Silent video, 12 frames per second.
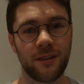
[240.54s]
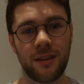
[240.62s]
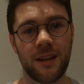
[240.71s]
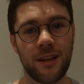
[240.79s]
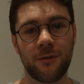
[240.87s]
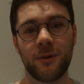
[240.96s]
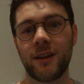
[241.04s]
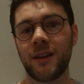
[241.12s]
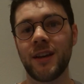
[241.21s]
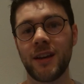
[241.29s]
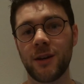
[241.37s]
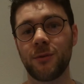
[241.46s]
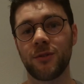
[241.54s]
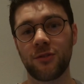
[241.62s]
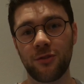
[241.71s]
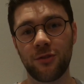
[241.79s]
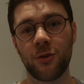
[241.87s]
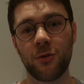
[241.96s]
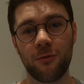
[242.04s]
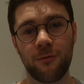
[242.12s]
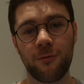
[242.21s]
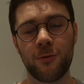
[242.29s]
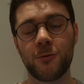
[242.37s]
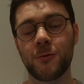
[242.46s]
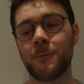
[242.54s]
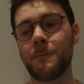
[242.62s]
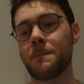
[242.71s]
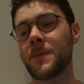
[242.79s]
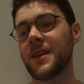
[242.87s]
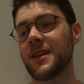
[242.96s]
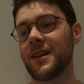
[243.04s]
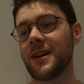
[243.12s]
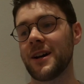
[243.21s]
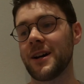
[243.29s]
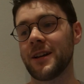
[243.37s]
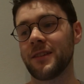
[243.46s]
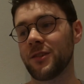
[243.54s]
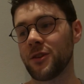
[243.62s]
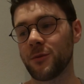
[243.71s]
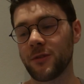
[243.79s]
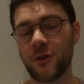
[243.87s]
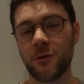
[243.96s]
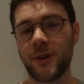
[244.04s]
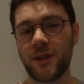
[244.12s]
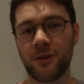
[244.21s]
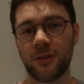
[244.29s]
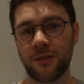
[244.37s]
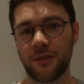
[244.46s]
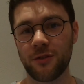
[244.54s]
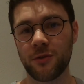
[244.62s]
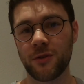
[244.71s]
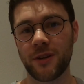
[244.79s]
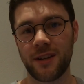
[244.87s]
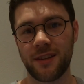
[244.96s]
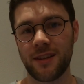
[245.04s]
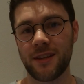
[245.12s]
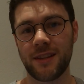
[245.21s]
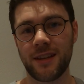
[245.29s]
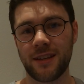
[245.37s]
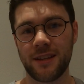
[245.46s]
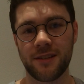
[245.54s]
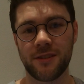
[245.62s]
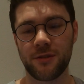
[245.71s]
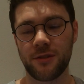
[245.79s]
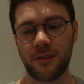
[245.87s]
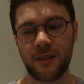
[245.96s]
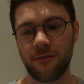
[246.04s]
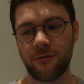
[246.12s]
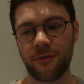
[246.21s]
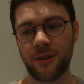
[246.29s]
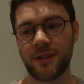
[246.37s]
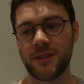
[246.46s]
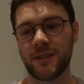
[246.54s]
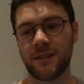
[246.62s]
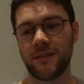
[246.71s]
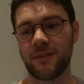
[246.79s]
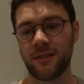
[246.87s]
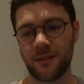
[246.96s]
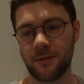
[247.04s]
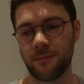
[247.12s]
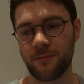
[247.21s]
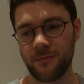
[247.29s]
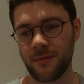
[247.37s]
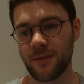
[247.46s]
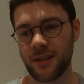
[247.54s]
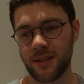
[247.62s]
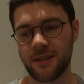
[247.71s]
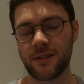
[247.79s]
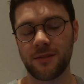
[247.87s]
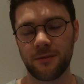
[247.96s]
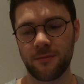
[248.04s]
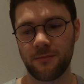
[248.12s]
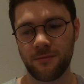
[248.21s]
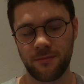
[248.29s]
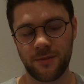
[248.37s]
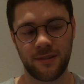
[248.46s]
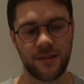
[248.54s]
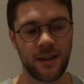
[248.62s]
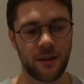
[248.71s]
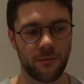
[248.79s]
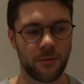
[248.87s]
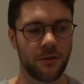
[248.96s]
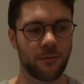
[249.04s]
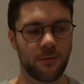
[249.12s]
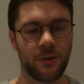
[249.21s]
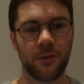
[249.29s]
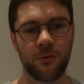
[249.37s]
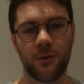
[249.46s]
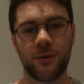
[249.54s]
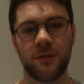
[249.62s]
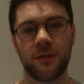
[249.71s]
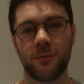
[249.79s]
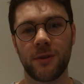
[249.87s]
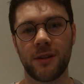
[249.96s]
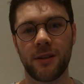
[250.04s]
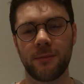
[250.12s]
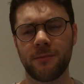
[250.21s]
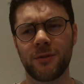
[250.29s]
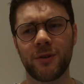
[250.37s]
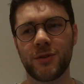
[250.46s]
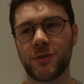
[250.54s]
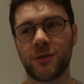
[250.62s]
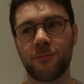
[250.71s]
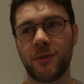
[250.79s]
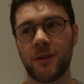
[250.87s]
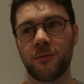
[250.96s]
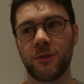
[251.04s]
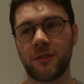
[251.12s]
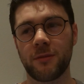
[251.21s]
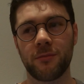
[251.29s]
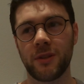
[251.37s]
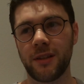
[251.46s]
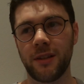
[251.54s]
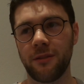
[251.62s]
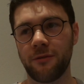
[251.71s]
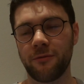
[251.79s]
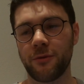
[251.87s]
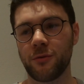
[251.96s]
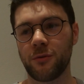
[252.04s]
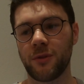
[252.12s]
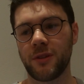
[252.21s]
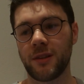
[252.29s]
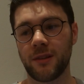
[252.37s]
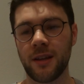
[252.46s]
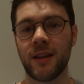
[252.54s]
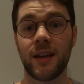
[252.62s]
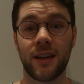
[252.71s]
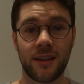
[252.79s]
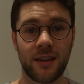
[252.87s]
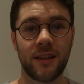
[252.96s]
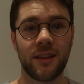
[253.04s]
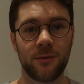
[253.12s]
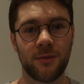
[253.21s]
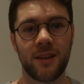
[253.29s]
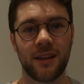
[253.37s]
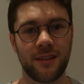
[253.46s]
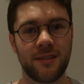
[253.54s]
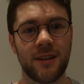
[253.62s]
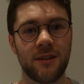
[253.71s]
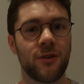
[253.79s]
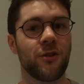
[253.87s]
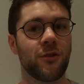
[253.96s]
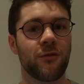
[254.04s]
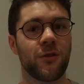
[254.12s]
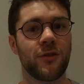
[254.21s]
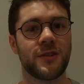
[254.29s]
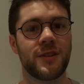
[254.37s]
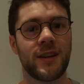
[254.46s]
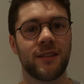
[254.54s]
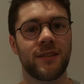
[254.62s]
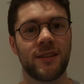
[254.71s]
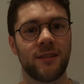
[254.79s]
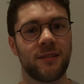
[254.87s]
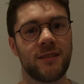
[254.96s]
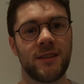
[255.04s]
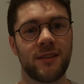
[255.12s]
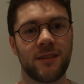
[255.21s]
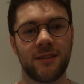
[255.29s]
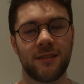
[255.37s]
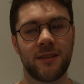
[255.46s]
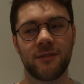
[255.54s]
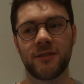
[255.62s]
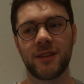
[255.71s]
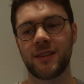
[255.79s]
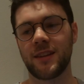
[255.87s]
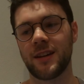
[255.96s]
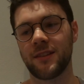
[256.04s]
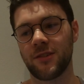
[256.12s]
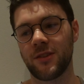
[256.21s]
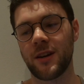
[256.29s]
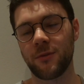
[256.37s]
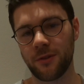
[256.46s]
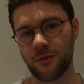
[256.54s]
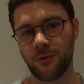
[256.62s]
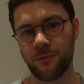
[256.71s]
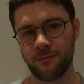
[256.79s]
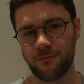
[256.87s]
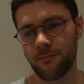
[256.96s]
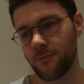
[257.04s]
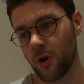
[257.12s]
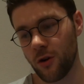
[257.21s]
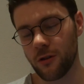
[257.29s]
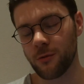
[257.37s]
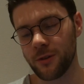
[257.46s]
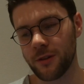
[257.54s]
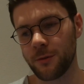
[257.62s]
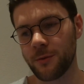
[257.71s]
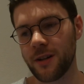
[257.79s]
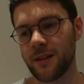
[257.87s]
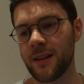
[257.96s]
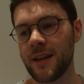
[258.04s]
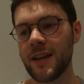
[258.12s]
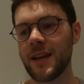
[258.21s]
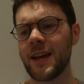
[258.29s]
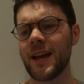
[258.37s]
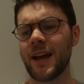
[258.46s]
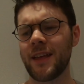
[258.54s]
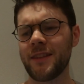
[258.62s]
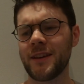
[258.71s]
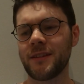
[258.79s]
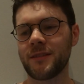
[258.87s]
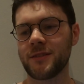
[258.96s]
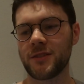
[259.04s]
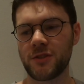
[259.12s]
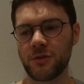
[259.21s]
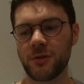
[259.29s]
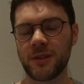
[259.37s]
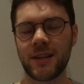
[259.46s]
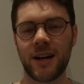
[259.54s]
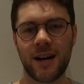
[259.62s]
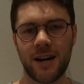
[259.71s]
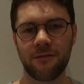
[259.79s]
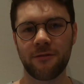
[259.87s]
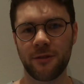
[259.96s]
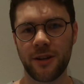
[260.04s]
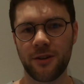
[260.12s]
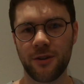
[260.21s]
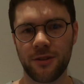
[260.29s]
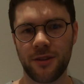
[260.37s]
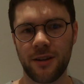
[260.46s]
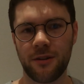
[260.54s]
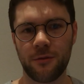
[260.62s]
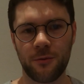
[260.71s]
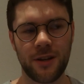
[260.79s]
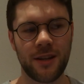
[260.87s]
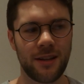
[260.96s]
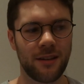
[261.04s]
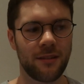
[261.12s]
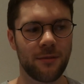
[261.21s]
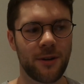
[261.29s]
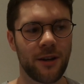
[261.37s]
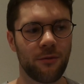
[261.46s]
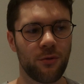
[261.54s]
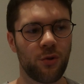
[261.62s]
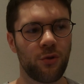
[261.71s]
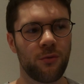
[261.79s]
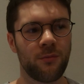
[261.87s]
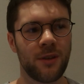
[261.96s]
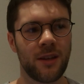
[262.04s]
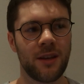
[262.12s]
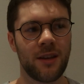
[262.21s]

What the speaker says: in anywhere. It was so full. So there was no way you could store anything in their kitchen or in their fridge, and the kitchen state was pretty gross as well. I'm pretty sure the bin was completely full, and again, there was like a dead cockroach next to the sink and stuff like that. So that was horrible as well. And then shortly after I got there and went into my room,